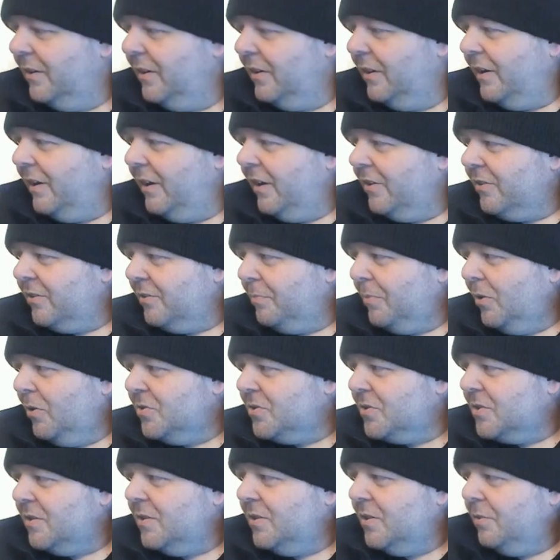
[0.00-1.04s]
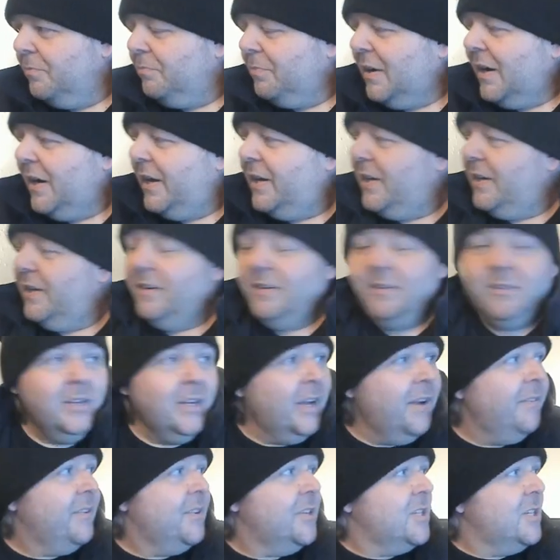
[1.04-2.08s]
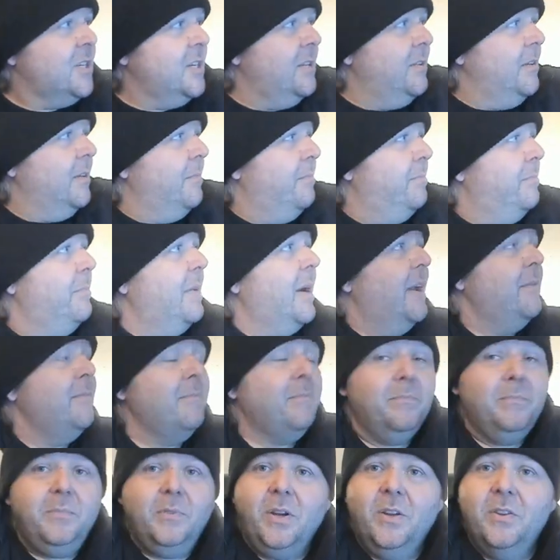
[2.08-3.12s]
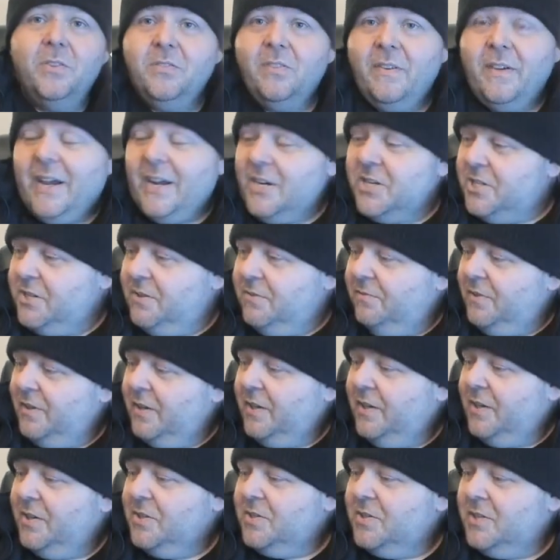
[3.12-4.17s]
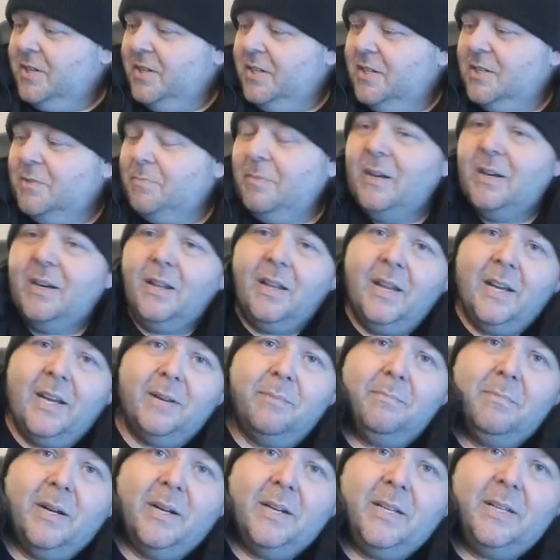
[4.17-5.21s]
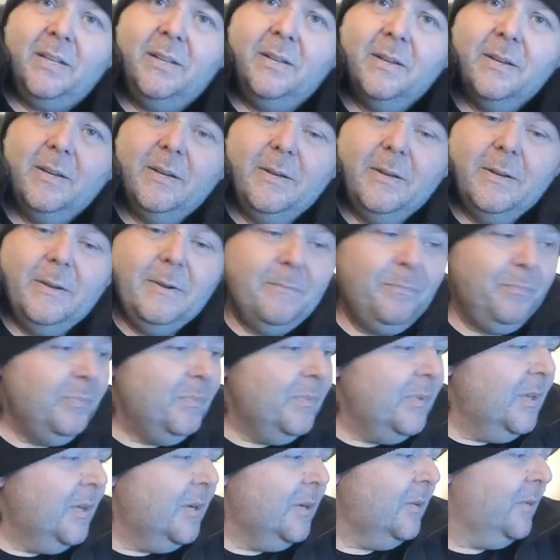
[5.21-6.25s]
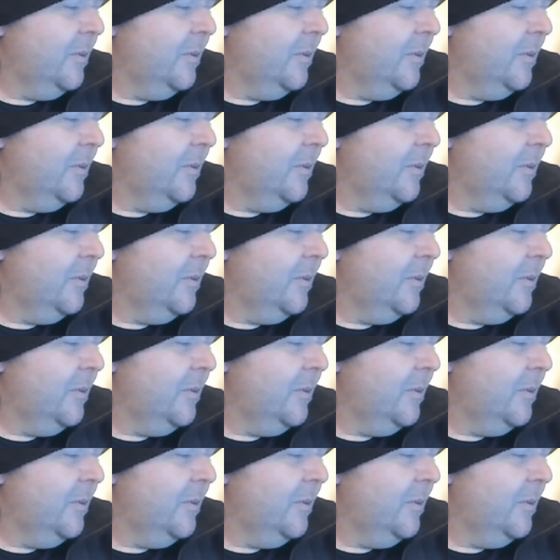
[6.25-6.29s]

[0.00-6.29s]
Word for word: as opposed to you know buying obviously you buy tons of action figures you can spend a lot of money you know